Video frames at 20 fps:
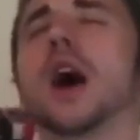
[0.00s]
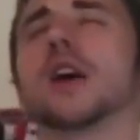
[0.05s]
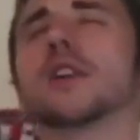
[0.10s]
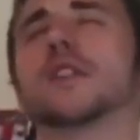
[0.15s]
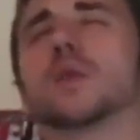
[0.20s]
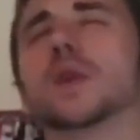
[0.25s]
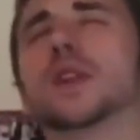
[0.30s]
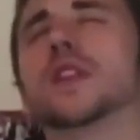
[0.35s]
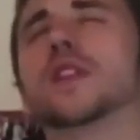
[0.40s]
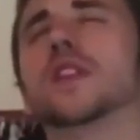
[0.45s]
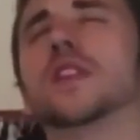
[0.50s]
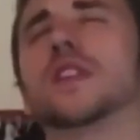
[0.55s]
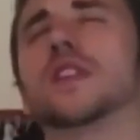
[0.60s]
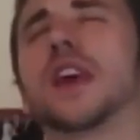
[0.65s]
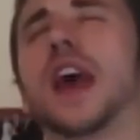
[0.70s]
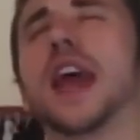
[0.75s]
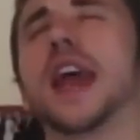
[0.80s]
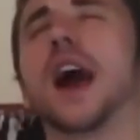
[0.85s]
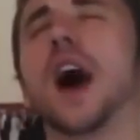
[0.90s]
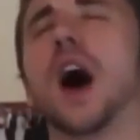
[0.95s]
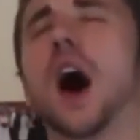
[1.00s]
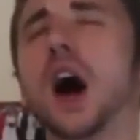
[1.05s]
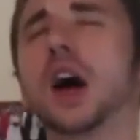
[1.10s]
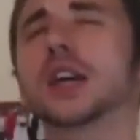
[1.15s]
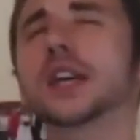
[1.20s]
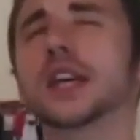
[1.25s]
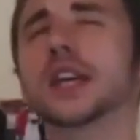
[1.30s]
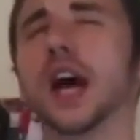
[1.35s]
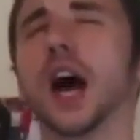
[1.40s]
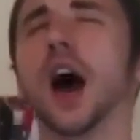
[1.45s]
us with just a
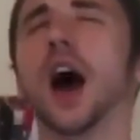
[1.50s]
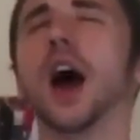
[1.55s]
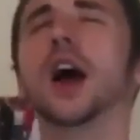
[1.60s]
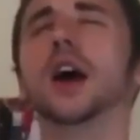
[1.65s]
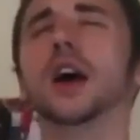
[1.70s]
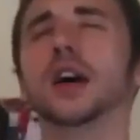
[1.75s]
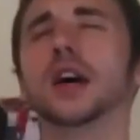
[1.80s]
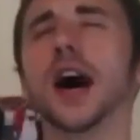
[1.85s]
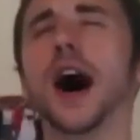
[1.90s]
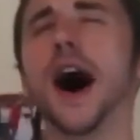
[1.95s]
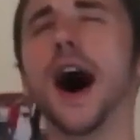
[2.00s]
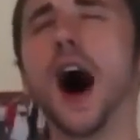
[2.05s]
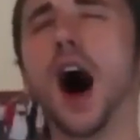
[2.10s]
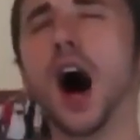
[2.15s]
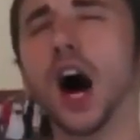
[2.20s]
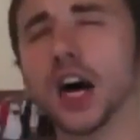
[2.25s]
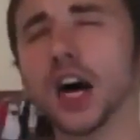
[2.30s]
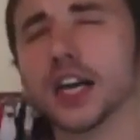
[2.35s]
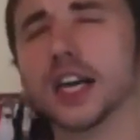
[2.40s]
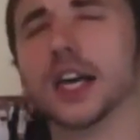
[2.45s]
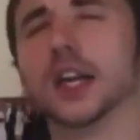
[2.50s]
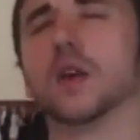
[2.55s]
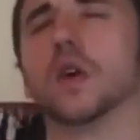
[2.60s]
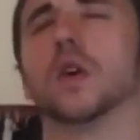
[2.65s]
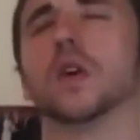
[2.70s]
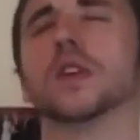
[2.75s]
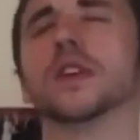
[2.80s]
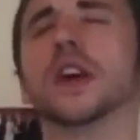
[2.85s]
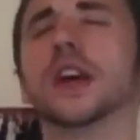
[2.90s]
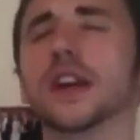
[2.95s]
hunger,
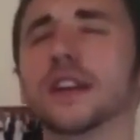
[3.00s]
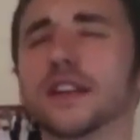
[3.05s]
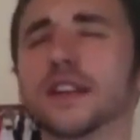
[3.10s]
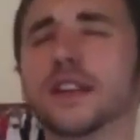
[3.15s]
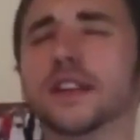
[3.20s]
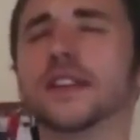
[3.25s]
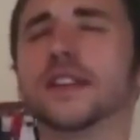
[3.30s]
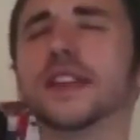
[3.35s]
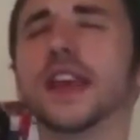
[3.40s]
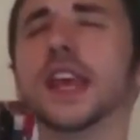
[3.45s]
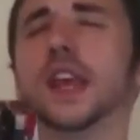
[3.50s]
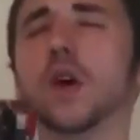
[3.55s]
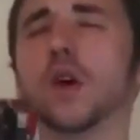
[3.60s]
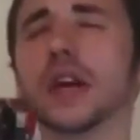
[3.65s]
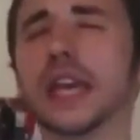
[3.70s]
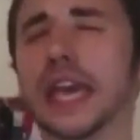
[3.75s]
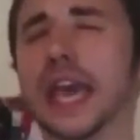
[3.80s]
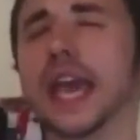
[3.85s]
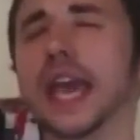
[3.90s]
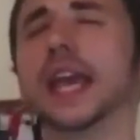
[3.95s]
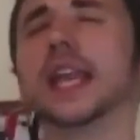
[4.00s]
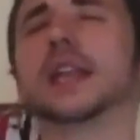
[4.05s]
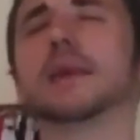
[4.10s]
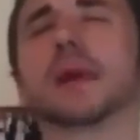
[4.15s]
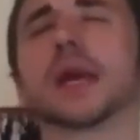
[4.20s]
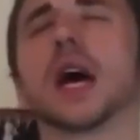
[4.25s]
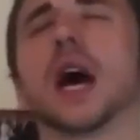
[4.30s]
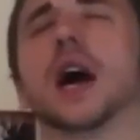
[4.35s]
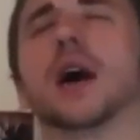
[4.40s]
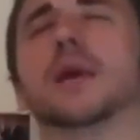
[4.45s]
Lord, to see your
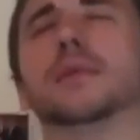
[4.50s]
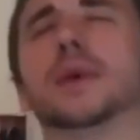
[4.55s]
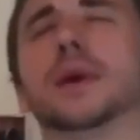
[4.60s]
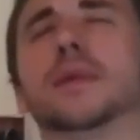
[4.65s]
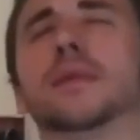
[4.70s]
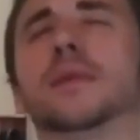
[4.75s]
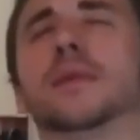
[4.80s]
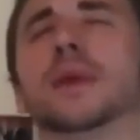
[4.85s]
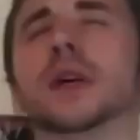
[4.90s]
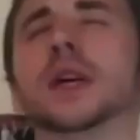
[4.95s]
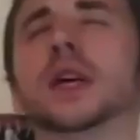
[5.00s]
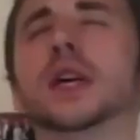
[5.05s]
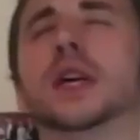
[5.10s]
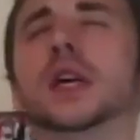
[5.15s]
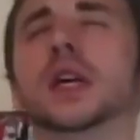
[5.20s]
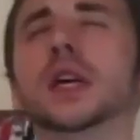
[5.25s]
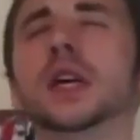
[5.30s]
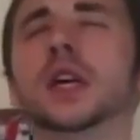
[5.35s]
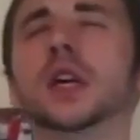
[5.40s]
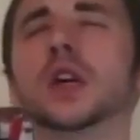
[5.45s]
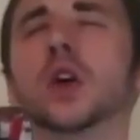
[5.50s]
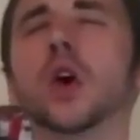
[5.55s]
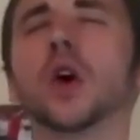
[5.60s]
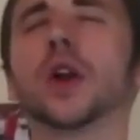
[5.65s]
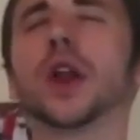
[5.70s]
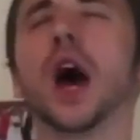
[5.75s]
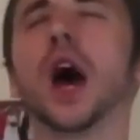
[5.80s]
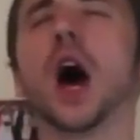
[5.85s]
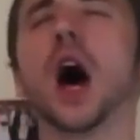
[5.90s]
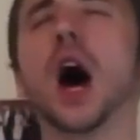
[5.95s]
kingdom come. God,
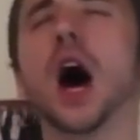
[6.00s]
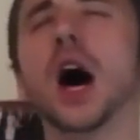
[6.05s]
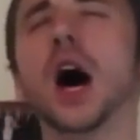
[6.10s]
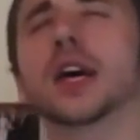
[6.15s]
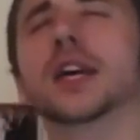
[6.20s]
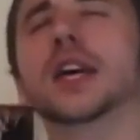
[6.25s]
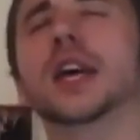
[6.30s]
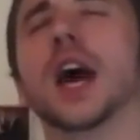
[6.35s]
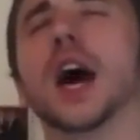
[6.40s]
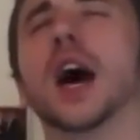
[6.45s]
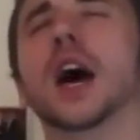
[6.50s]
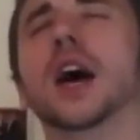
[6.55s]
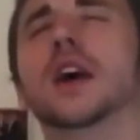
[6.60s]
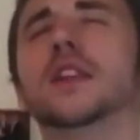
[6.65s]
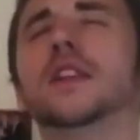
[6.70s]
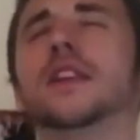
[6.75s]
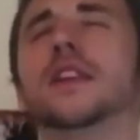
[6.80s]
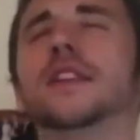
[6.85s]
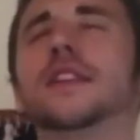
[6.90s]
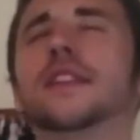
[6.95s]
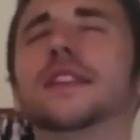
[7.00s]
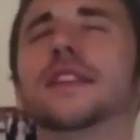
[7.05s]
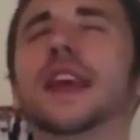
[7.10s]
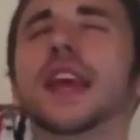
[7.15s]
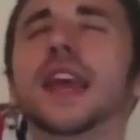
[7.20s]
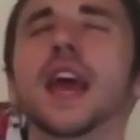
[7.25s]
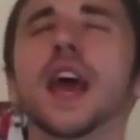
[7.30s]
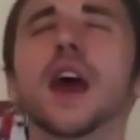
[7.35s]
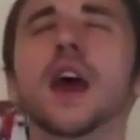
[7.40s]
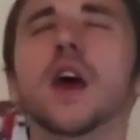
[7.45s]
a hunger to
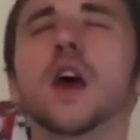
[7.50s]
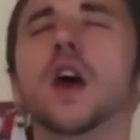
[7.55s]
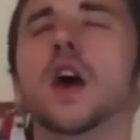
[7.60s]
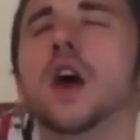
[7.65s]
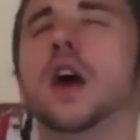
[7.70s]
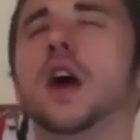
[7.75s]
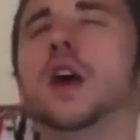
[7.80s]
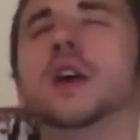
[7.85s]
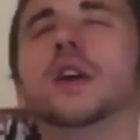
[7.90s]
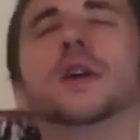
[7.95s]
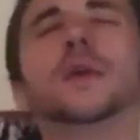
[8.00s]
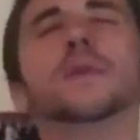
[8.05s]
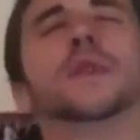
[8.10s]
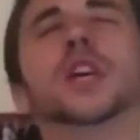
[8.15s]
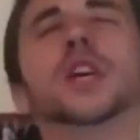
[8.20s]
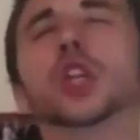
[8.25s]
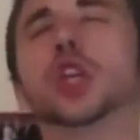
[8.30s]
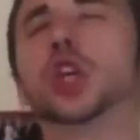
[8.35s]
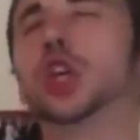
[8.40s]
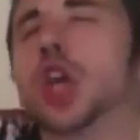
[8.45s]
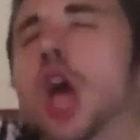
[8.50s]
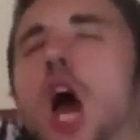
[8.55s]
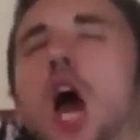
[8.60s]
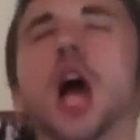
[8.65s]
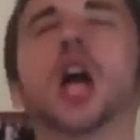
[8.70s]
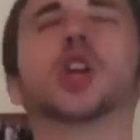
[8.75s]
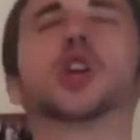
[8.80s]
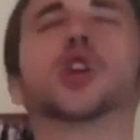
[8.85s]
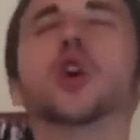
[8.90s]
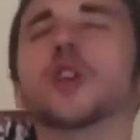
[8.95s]
see the
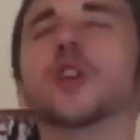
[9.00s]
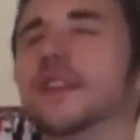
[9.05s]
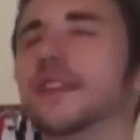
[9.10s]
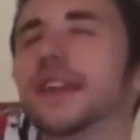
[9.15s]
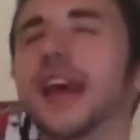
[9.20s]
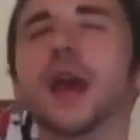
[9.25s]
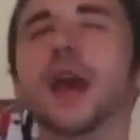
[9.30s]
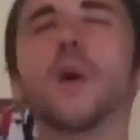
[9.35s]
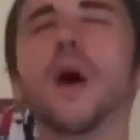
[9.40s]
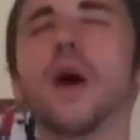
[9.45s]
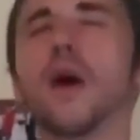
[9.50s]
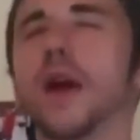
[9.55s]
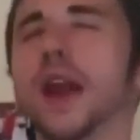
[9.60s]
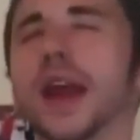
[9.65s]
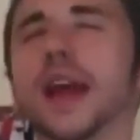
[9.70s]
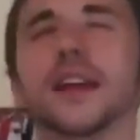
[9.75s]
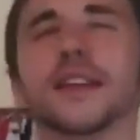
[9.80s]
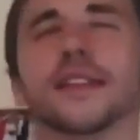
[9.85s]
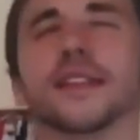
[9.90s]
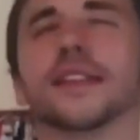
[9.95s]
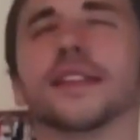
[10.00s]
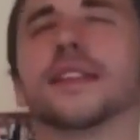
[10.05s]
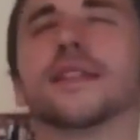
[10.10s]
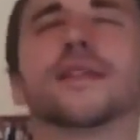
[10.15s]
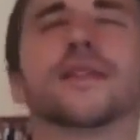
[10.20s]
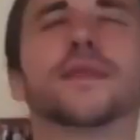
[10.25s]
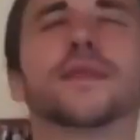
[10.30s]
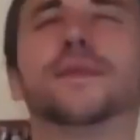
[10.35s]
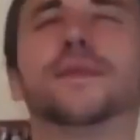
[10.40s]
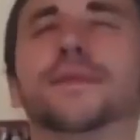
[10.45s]
church not stay where it
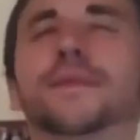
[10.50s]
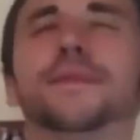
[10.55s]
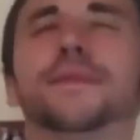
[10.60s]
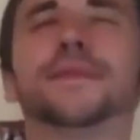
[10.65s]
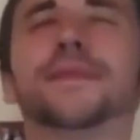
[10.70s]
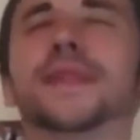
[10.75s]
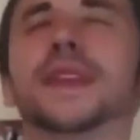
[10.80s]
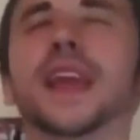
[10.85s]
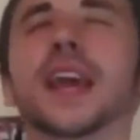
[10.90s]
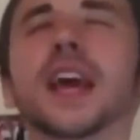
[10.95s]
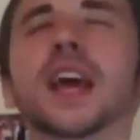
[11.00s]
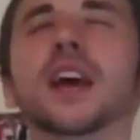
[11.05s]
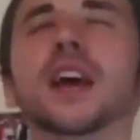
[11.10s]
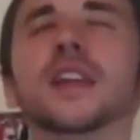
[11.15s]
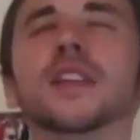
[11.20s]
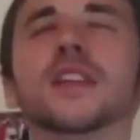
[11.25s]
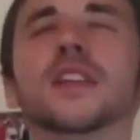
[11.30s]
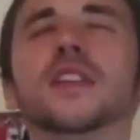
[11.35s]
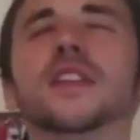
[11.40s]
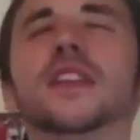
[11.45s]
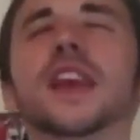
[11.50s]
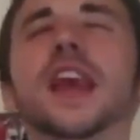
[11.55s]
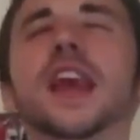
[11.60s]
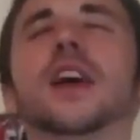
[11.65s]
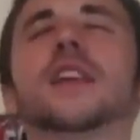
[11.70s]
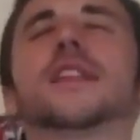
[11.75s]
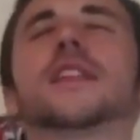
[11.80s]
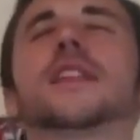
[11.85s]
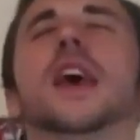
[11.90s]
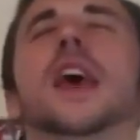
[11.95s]
is, to see
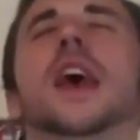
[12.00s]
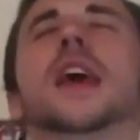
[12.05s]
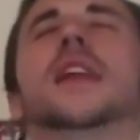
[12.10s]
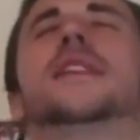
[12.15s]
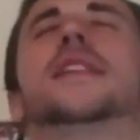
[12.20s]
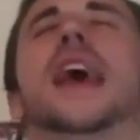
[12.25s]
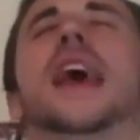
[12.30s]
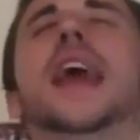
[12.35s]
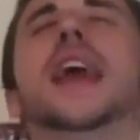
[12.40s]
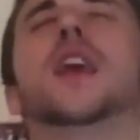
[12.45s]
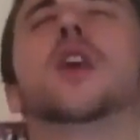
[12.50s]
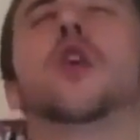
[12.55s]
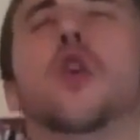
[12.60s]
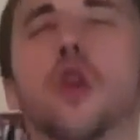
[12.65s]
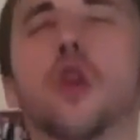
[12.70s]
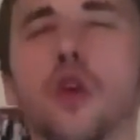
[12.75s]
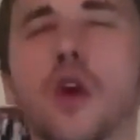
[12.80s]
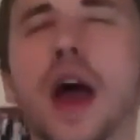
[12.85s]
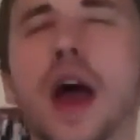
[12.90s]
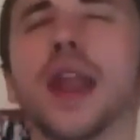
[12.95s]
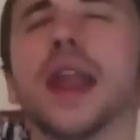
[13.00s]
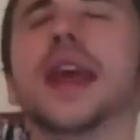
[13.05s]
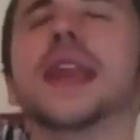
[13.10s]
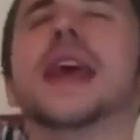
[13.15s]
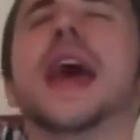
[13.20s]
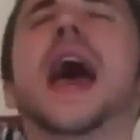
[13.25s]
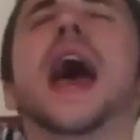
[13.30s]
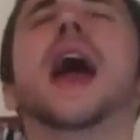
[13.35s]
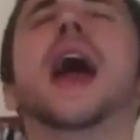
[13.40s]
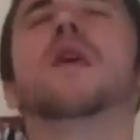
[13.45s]
us take your ground,
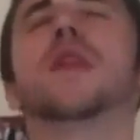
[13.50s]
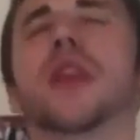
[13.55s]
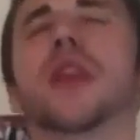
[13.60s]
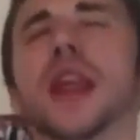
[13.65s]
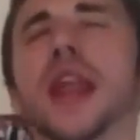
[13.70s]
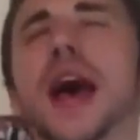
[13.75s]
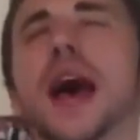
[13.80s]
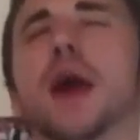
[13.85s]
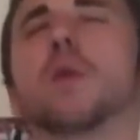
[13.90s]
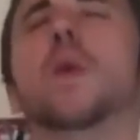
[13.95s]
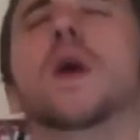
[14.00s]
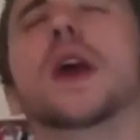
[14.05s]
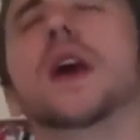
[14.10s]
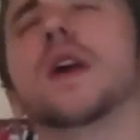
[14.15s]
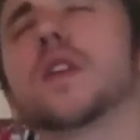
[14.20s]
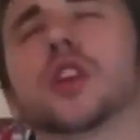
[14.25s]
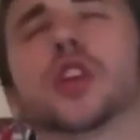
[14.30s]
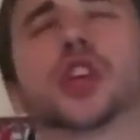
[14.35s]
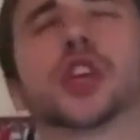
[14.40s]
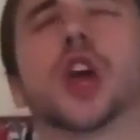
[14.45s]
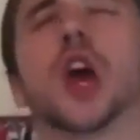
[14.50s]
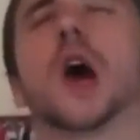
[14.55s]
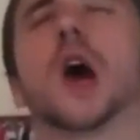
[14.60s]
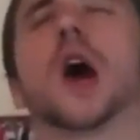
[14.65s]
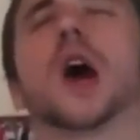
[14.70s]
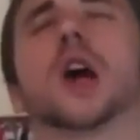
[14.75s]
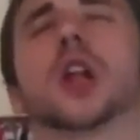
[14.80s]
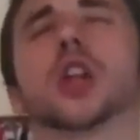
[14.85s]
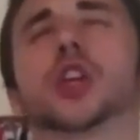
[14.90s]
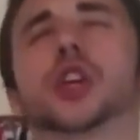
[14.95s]
inherit the land. We are the
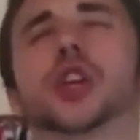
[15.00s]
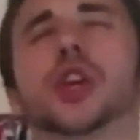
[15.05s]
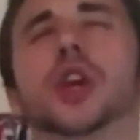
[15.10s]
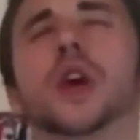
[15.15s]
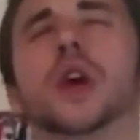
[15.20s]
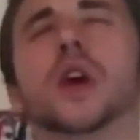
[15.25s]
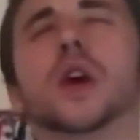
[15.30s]
church.